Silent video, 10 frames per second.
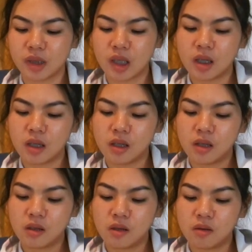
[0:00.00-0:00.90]
she's bad
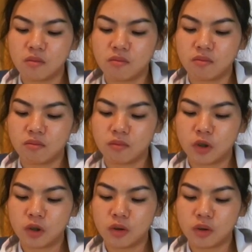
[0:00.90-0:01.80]
at cooking.
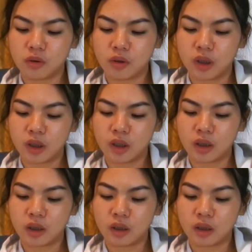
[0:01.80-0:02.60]
Like what do they say?